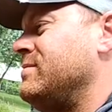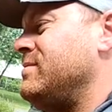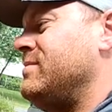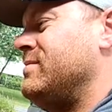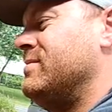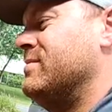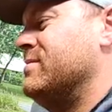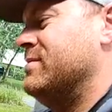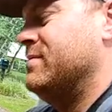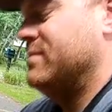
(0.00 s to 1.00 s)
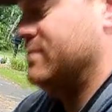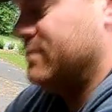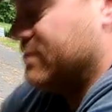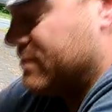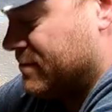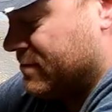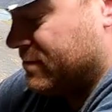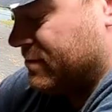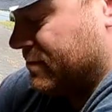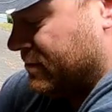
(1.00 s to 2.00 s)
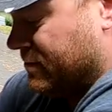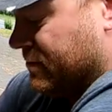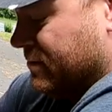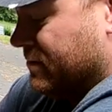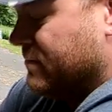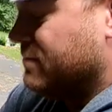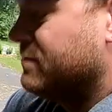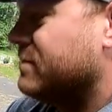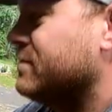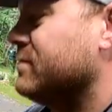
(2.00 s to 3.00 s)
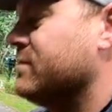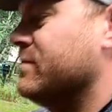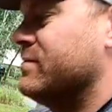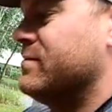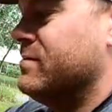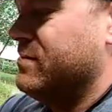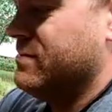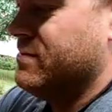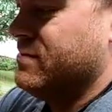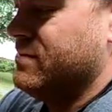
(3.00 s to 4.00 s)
Nothing is said.